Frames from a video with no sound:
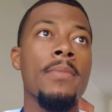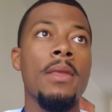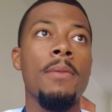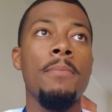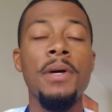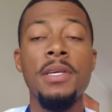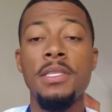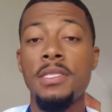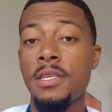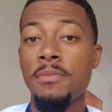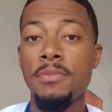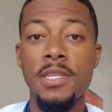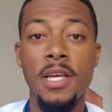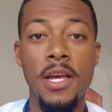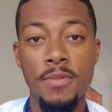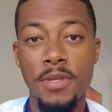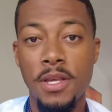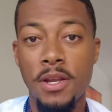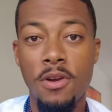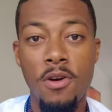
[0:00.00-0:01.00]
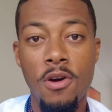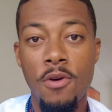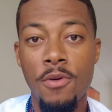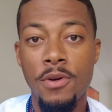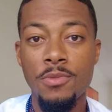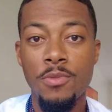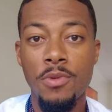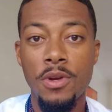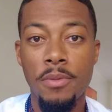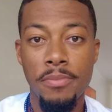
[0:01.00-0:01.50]
But sometimes I don't
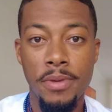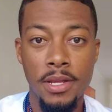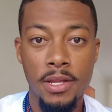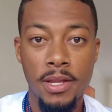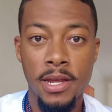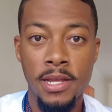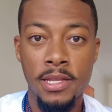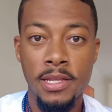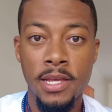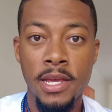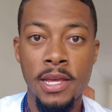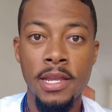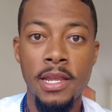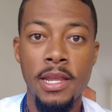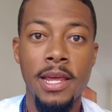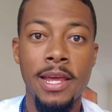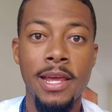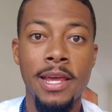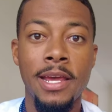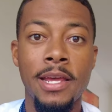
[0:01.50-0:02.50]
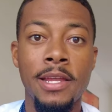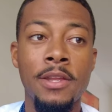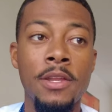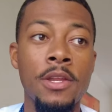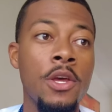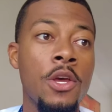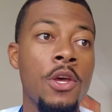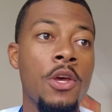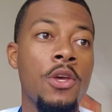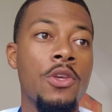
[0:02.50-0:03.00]
always want to be like that, and
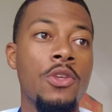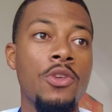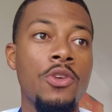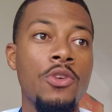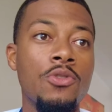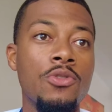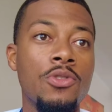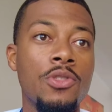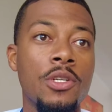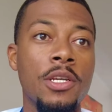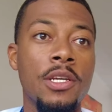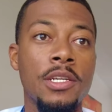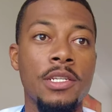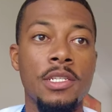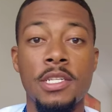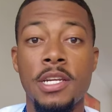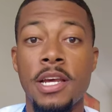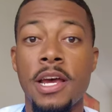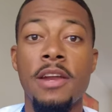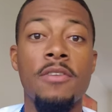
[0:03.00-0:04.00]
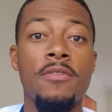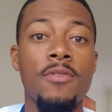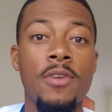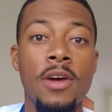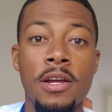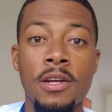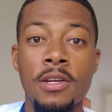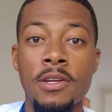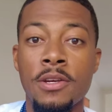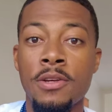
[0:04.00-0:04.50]
usually a shot of
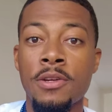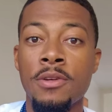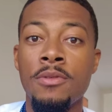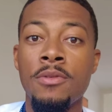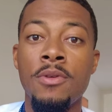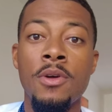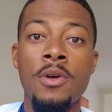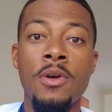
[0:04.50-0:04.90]
vodka